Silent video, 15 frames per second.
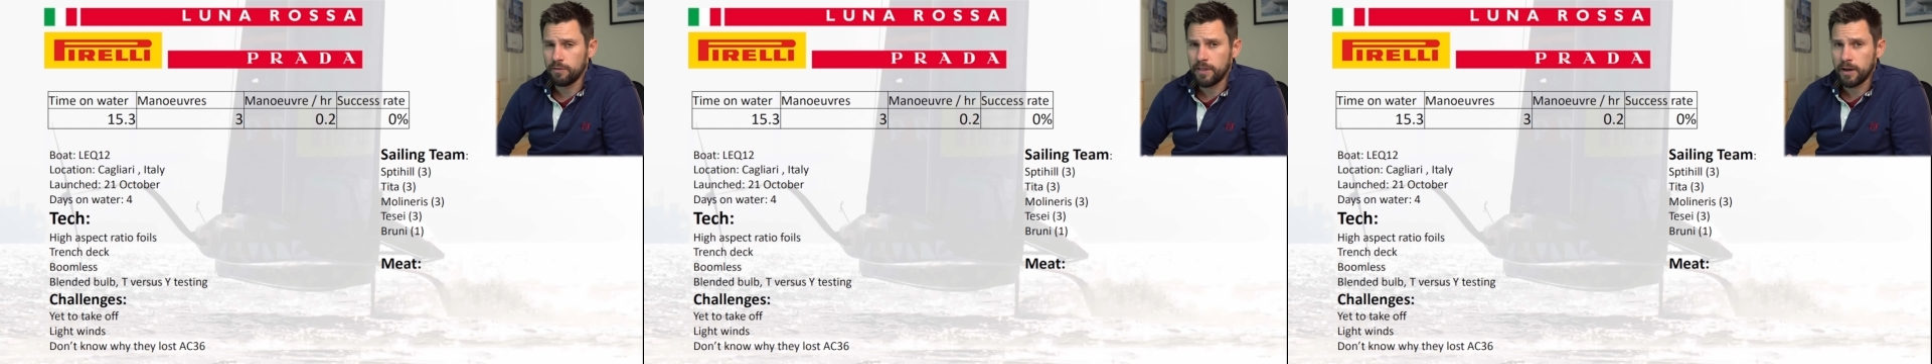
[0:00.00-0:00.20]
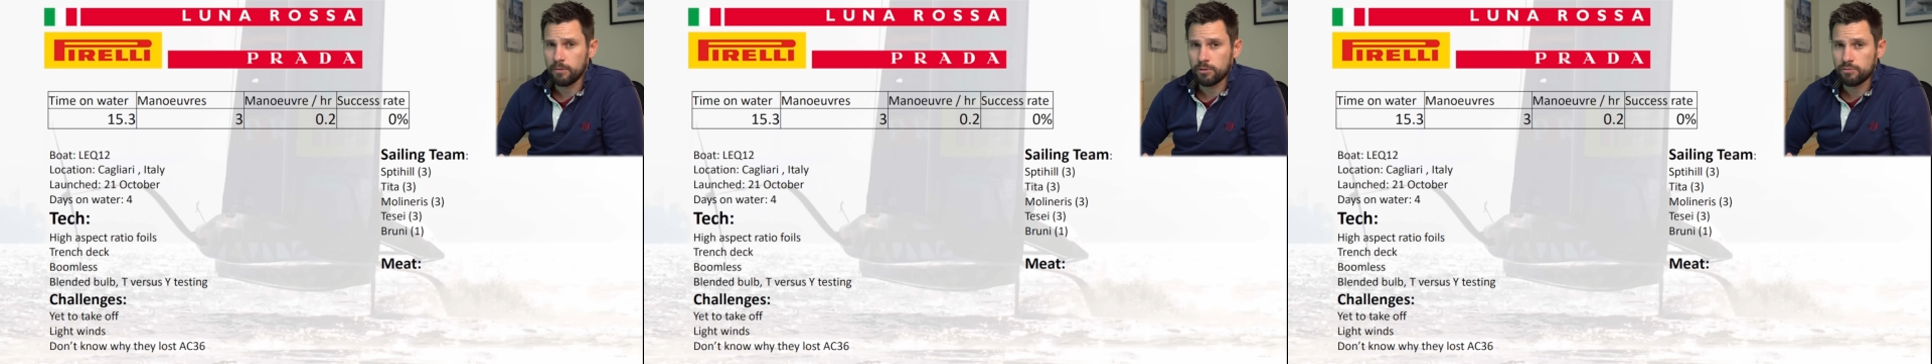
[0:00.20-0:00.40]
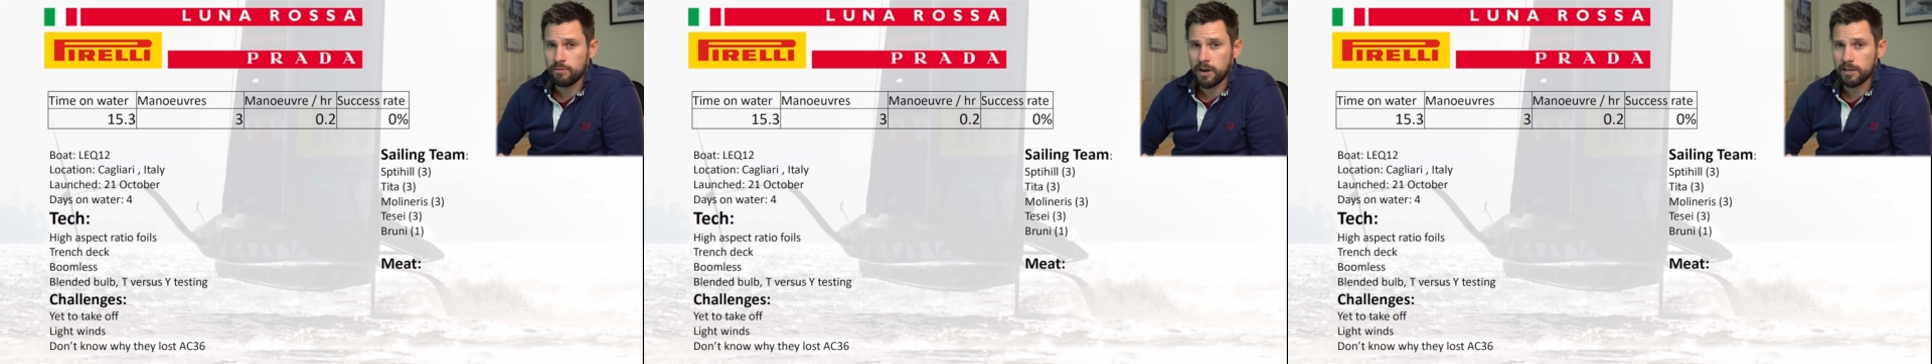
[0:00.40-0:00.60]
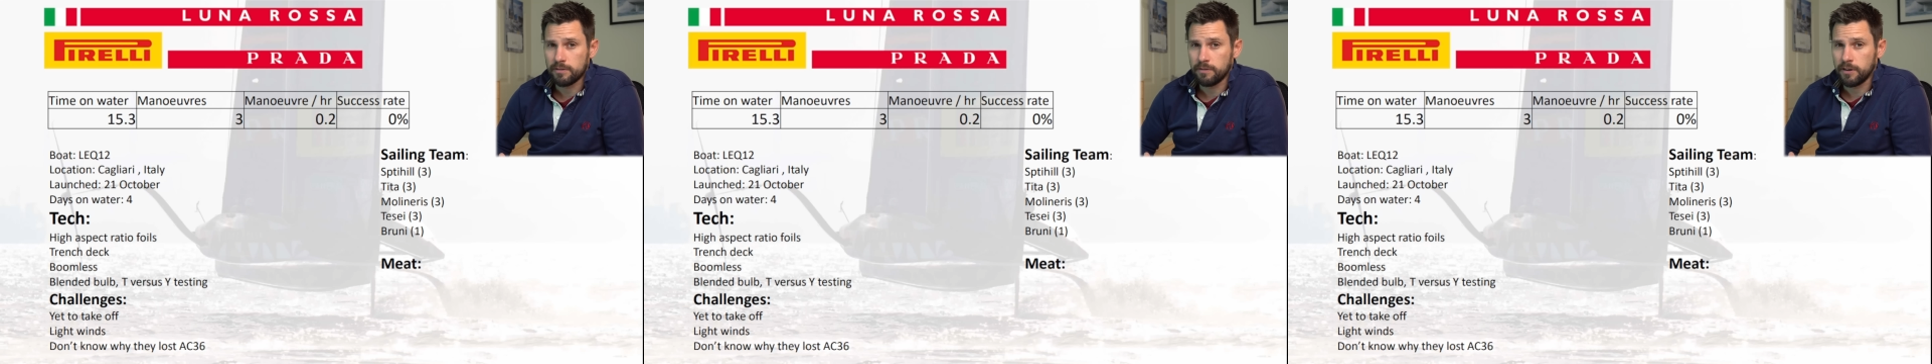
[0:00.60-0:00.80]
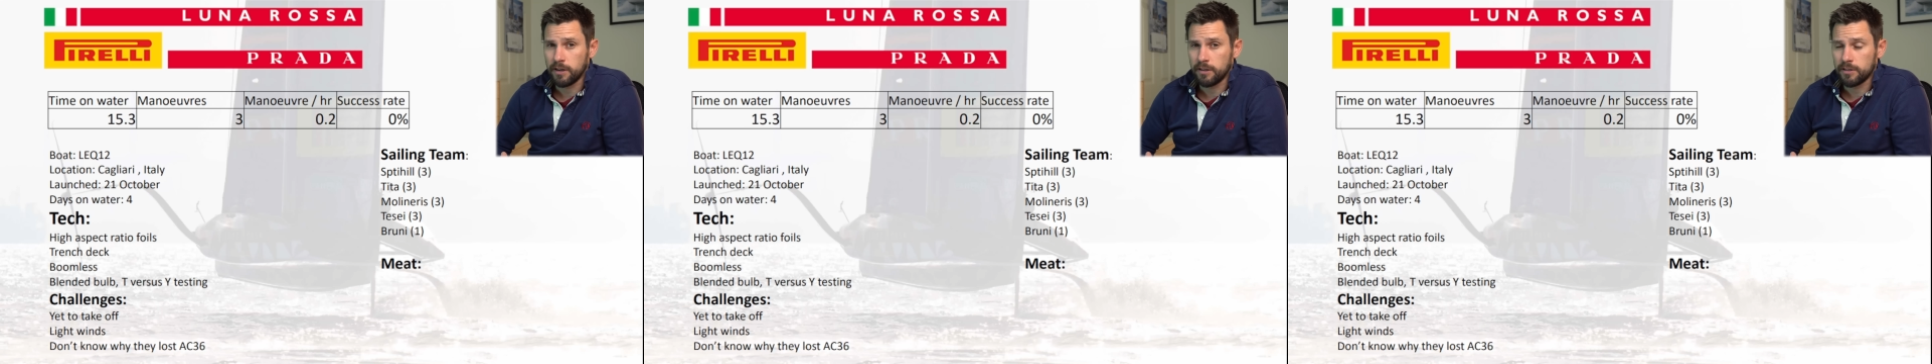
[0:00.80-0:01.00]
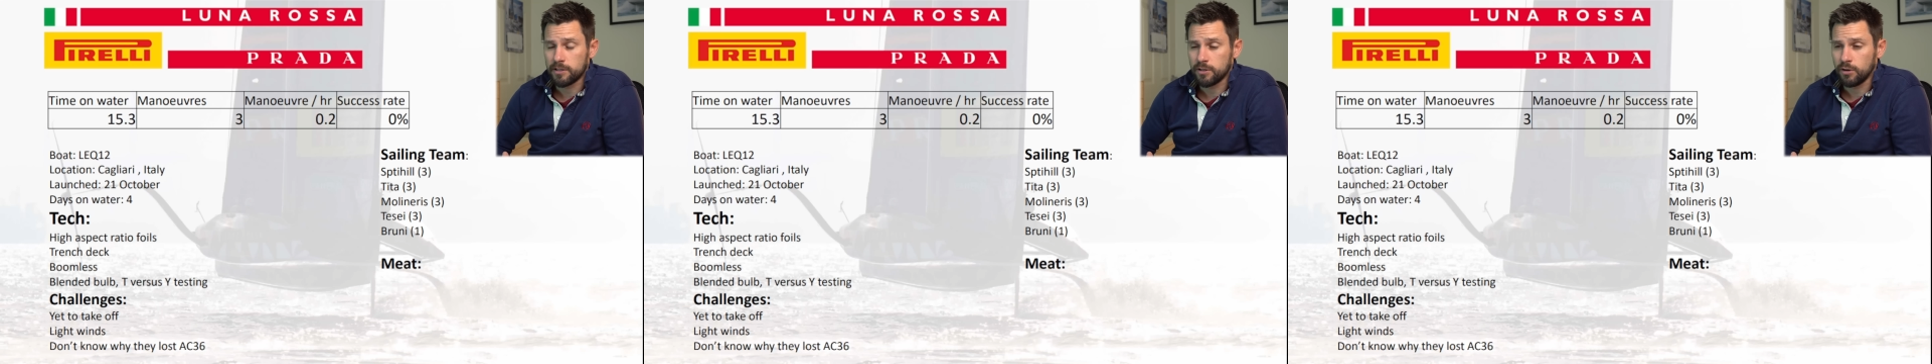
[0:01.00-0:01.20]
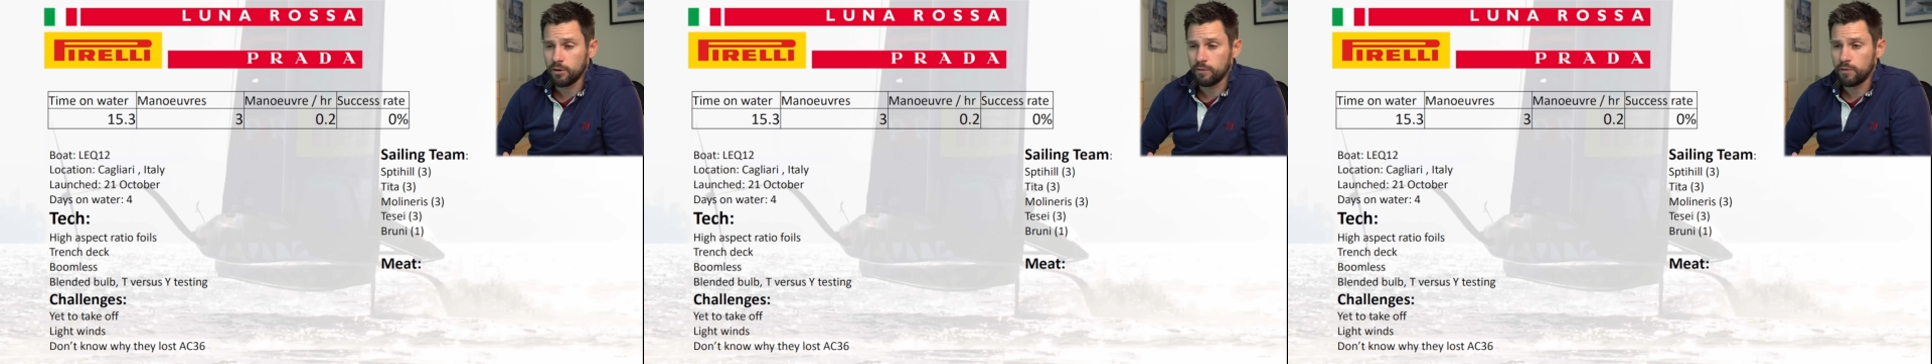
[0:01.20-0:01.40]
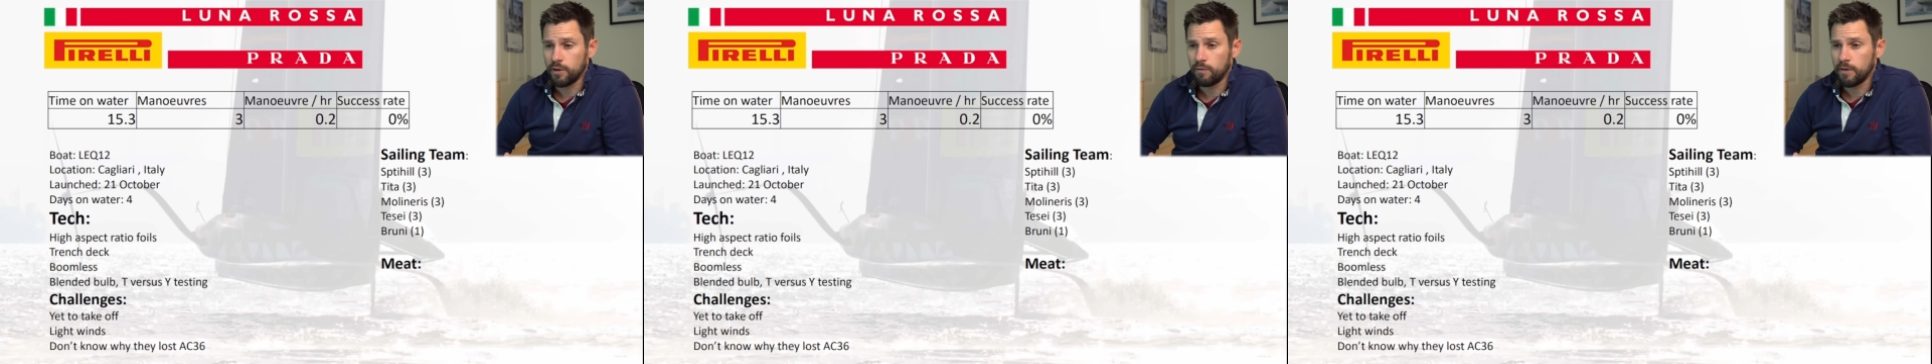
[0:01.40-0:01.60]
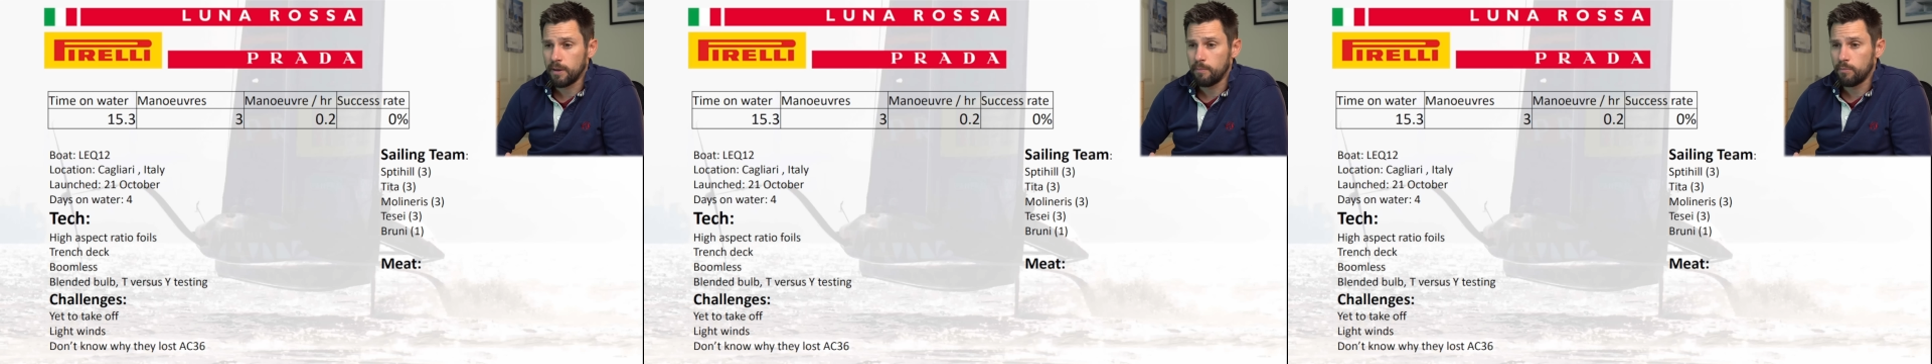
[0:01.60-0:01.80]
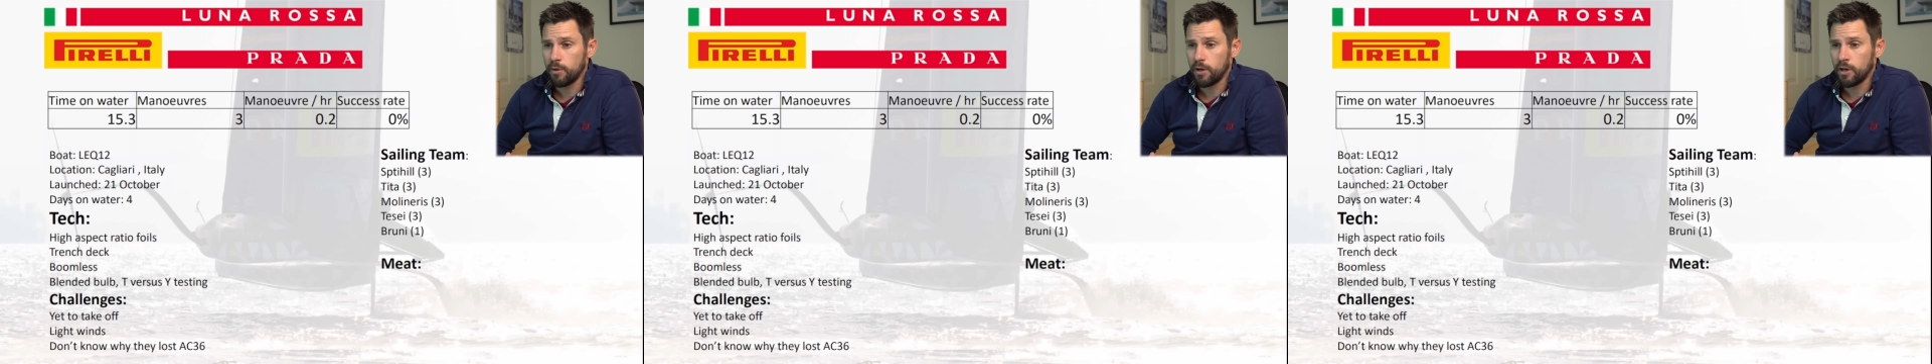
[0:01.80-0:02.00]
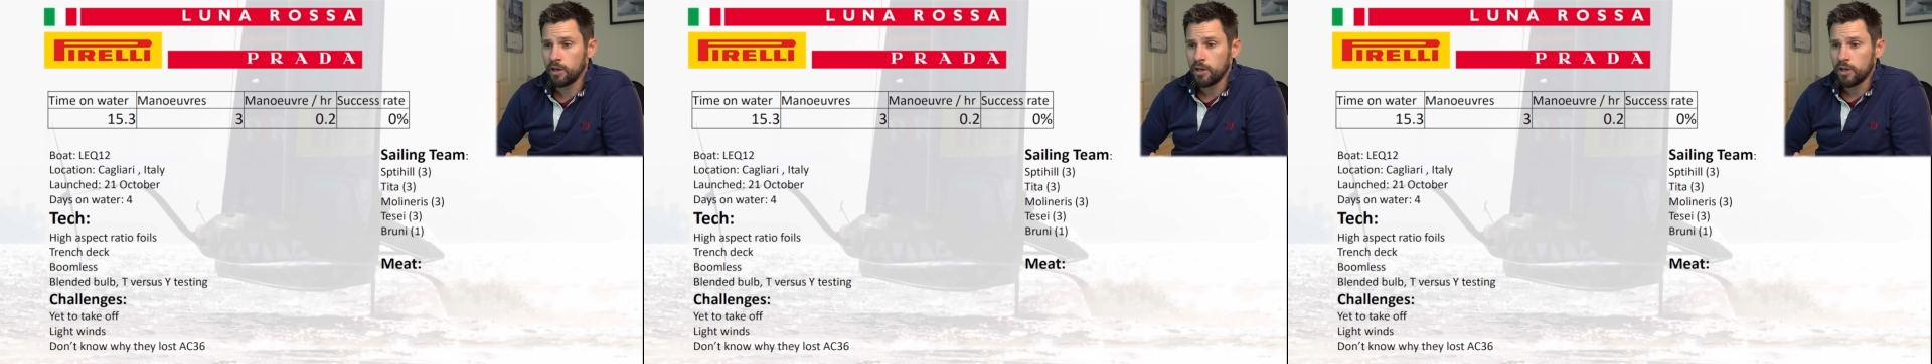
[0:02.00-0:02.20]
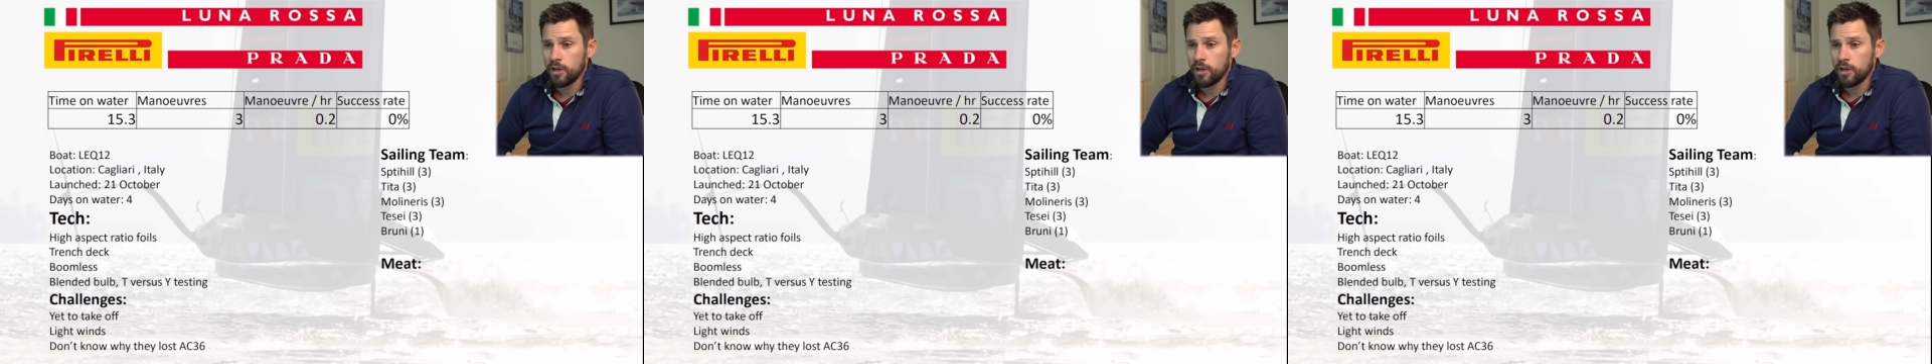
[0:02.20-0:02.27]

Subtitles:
That was rectified at the start of November.